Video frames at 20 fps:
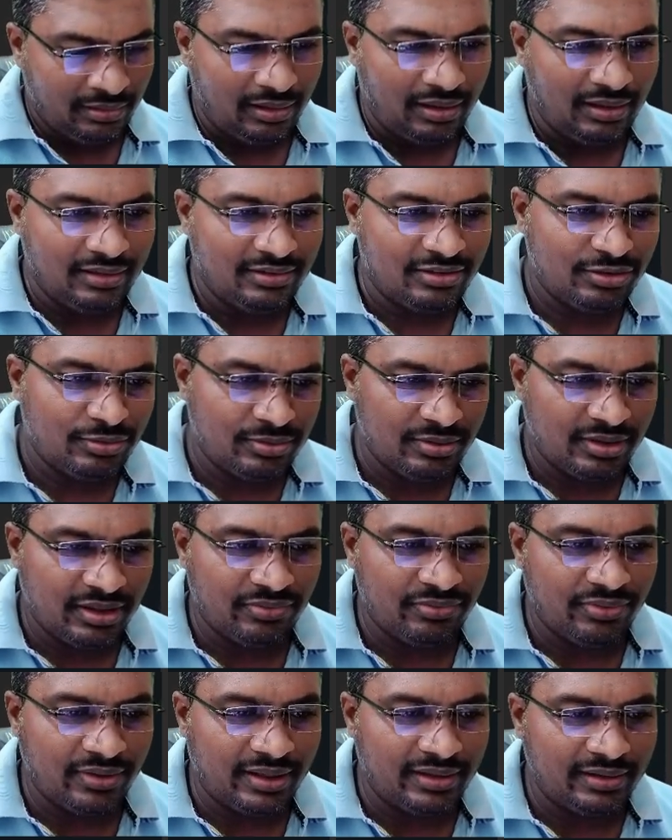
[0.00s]
I'll
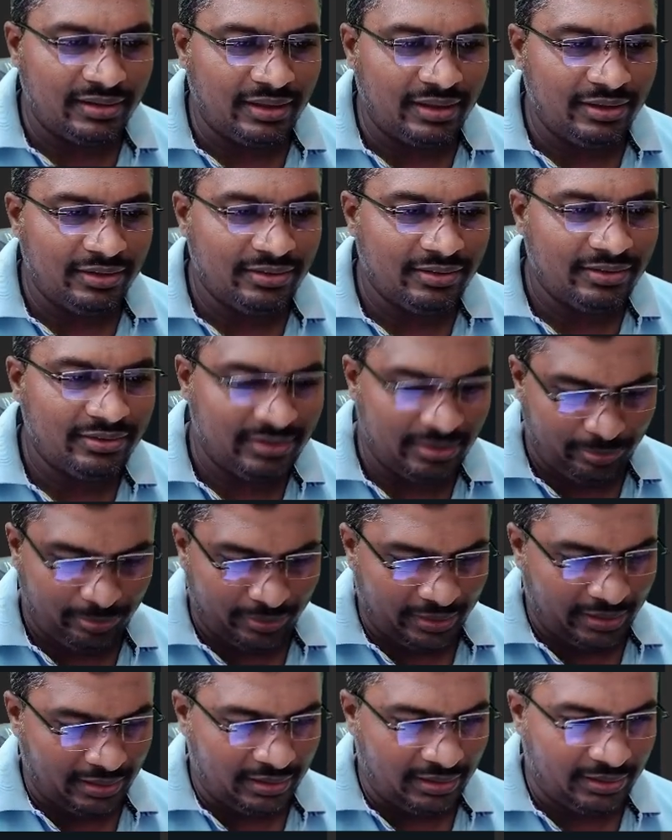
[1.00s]
define that
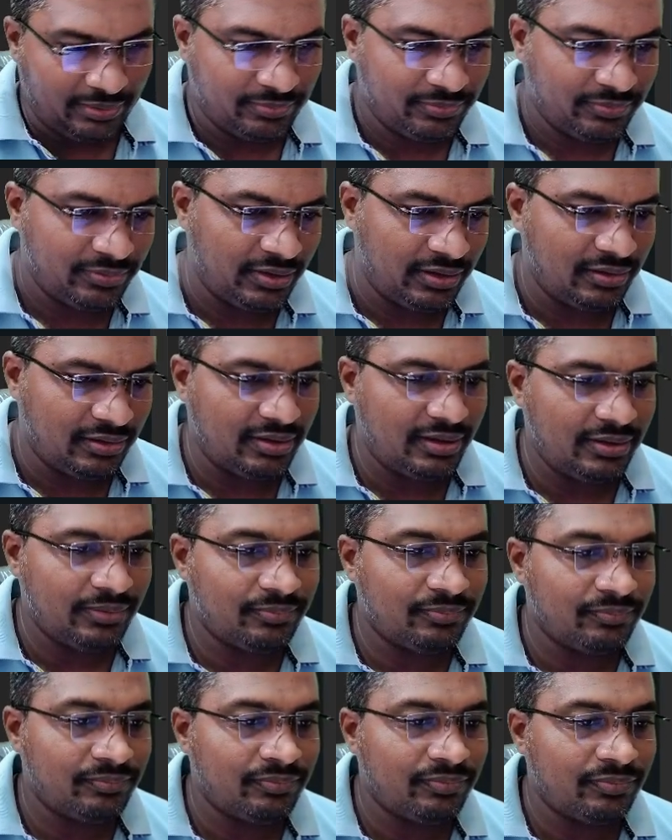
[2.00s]
separately. Okay,
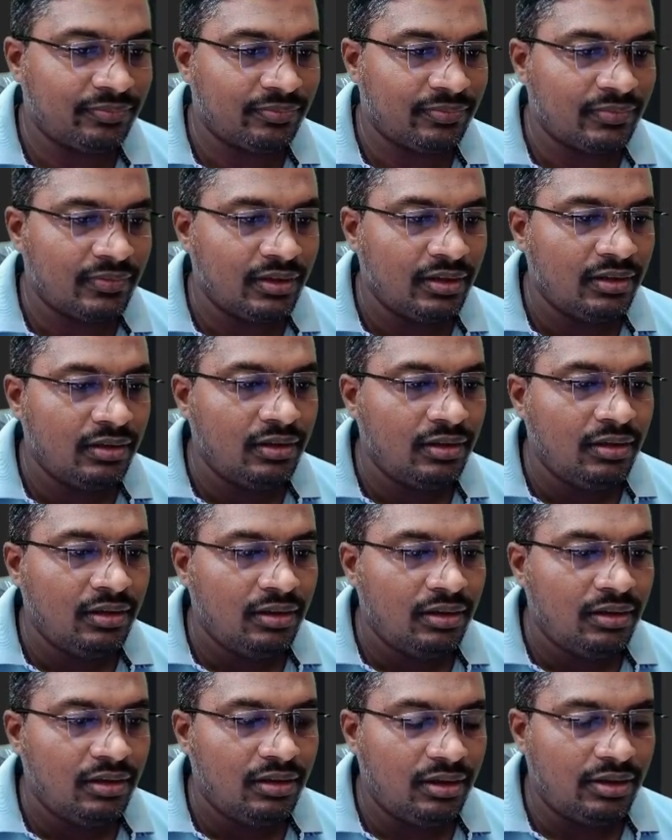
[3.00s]

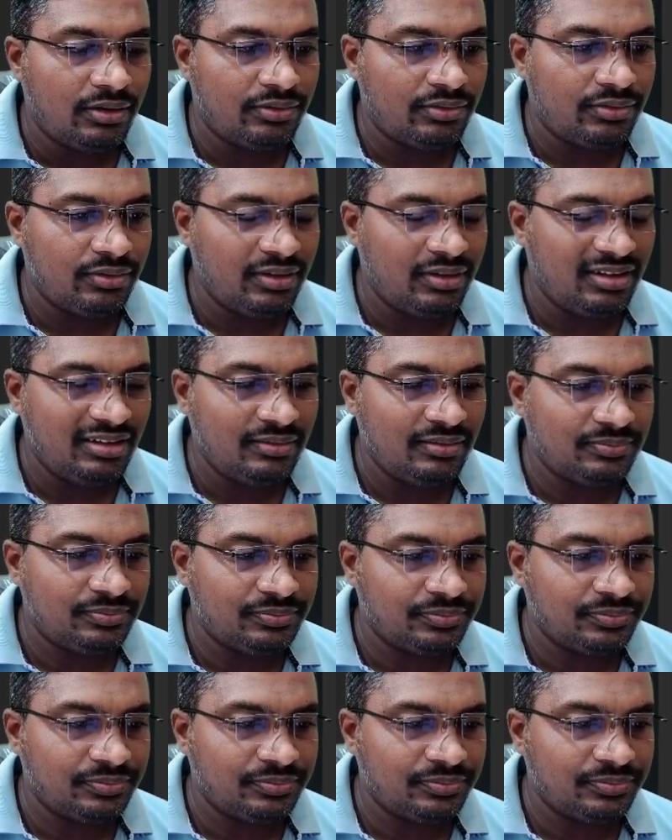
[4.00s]
let's see.